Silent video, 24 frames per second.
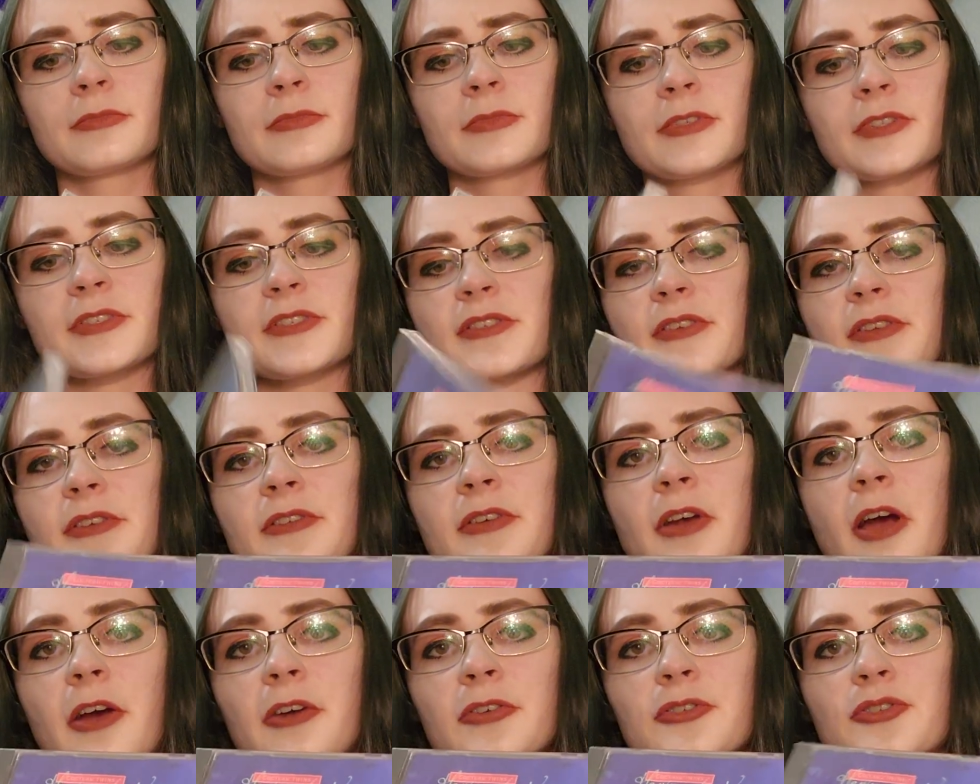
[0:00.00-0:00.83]
This is a
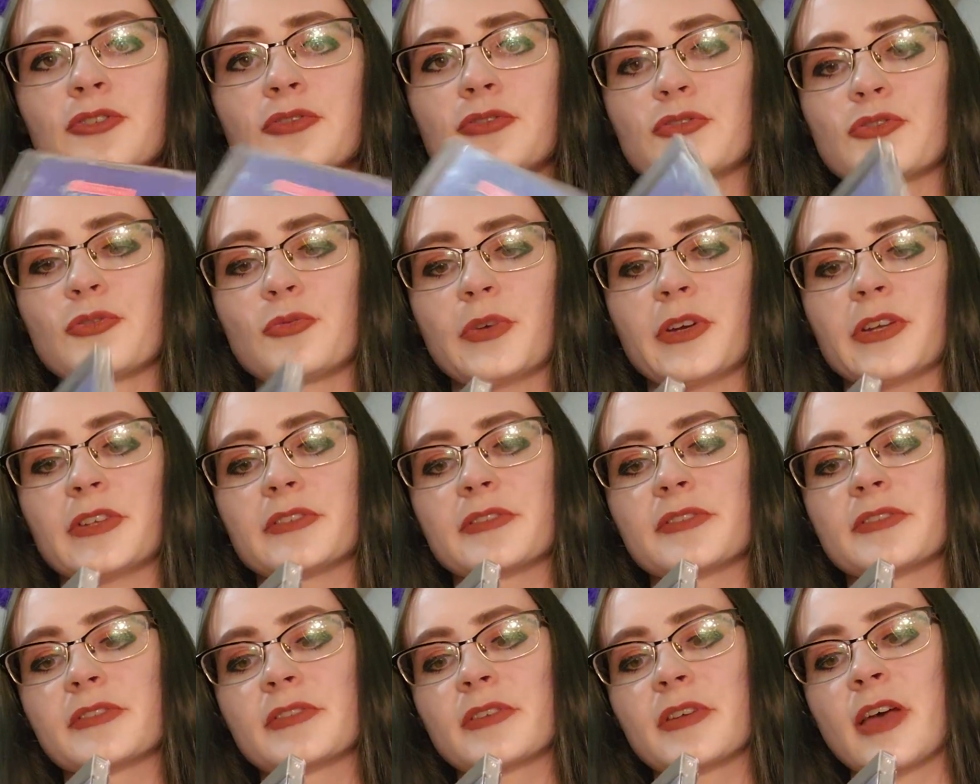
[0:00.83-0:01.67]
Cocteau
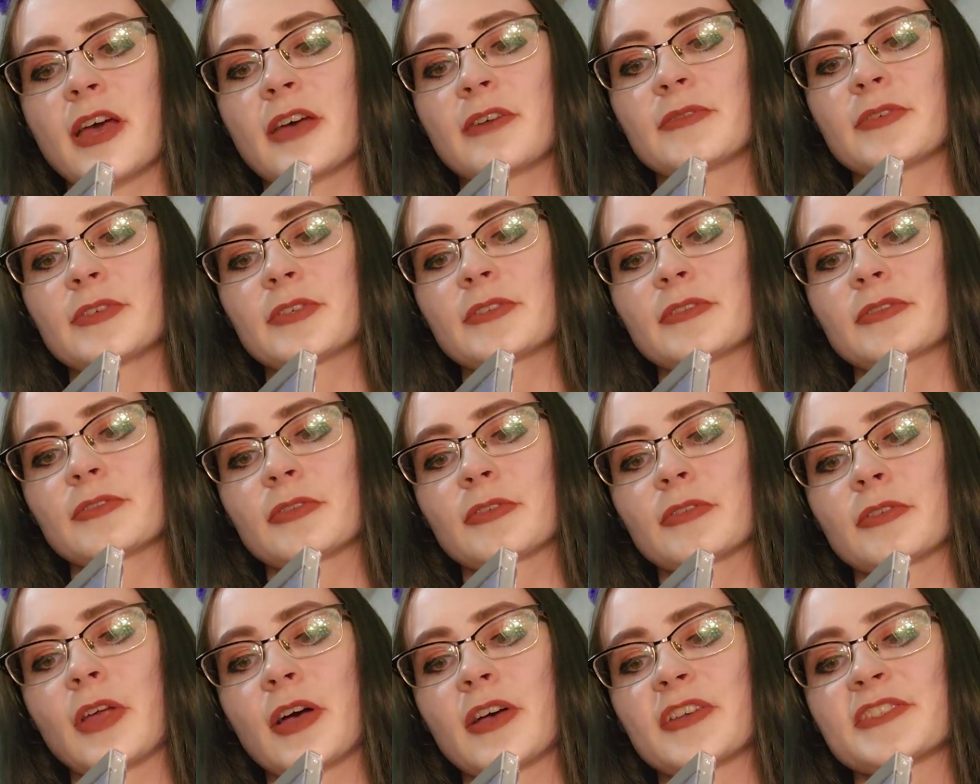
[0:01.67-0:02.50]
Twins, Heaven
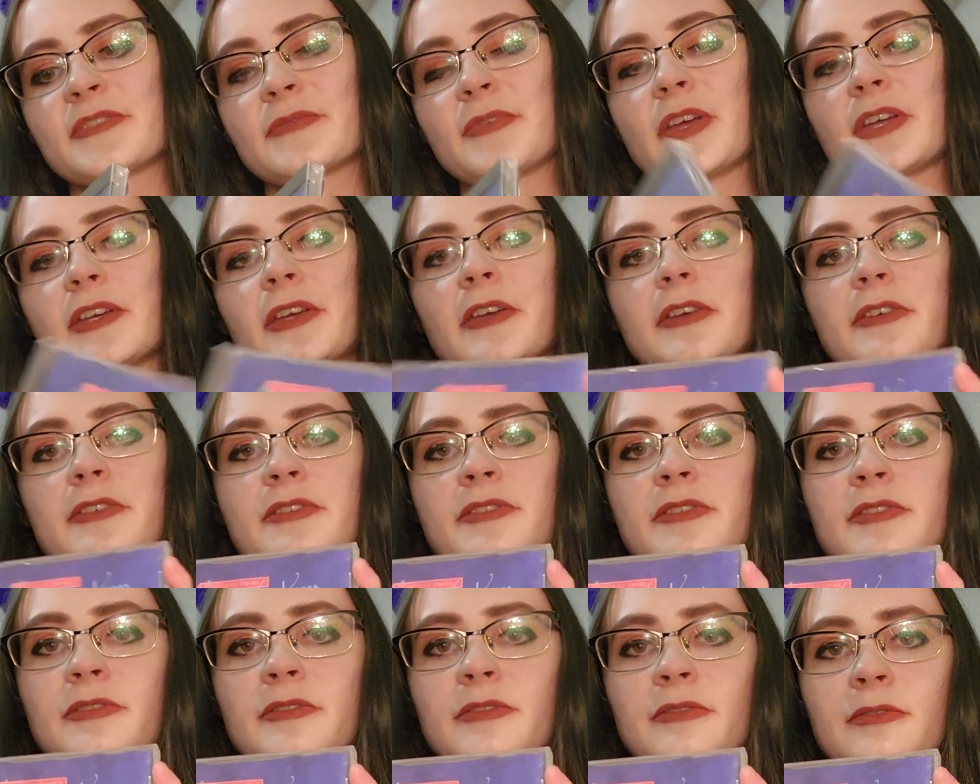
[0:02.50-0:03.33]
or Las
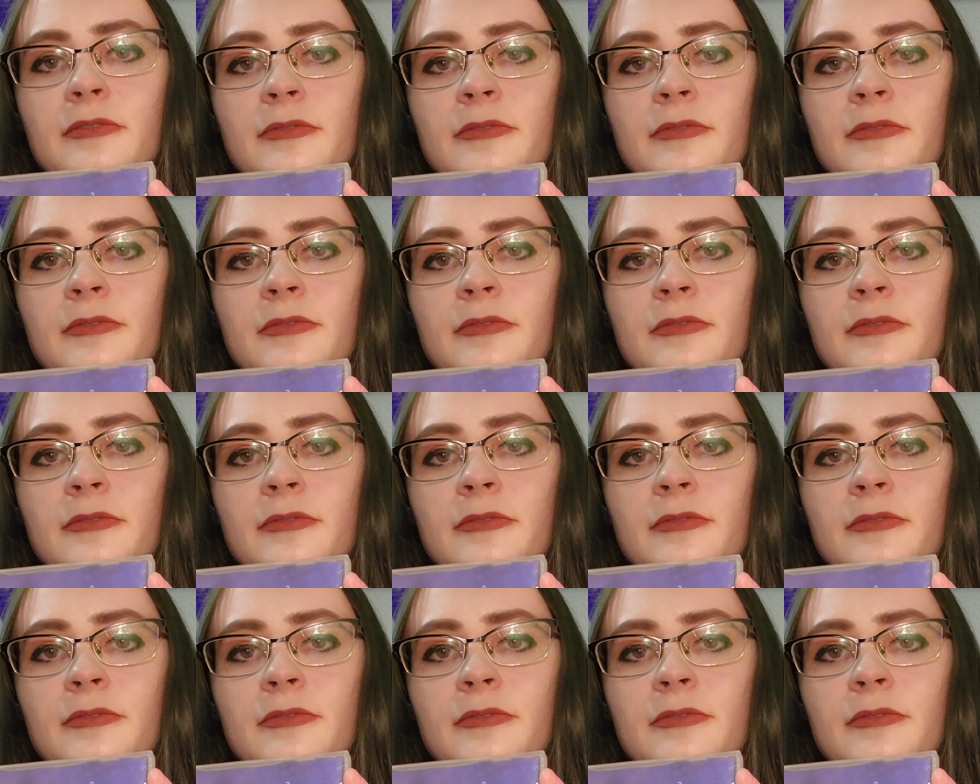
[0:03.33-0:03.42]
Vegas.